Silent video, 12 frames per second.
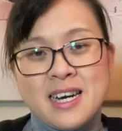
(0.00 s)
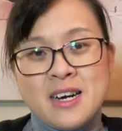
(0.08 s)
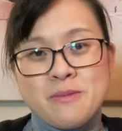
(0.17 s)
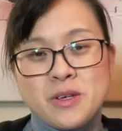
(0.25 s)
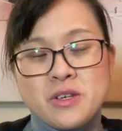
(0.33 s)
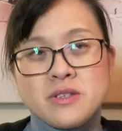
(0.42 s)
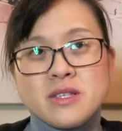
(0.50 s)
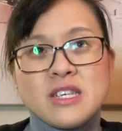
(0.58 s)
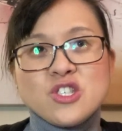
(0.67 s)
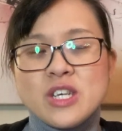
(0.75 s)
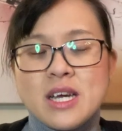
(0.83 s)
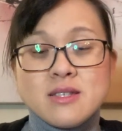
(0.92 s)
because
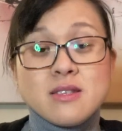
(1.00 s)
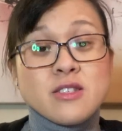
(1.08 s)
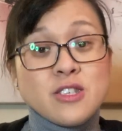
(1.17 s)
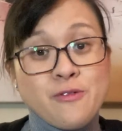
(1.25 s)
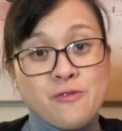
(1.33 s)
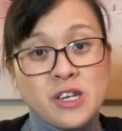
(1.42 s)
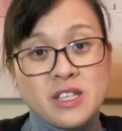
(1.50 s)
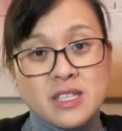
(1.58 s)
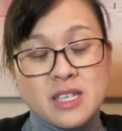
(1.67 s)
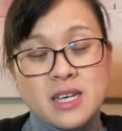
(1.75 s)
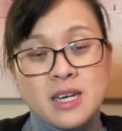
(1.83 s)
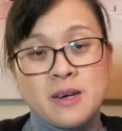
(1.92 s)
each case is different.
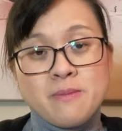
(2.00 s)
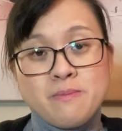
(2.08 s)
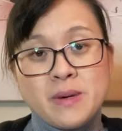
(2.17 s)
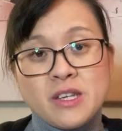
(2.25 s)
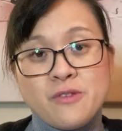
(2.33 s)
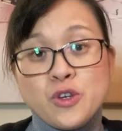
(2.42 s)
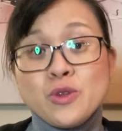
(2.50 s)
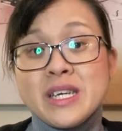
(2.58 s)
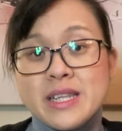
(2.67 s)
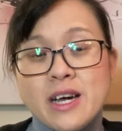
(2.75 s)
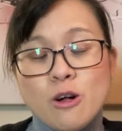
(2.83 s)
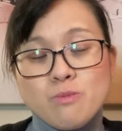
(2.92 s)
But if you
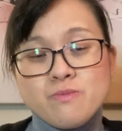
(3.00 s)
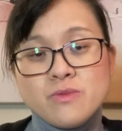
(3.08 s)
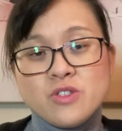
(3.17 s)
need help,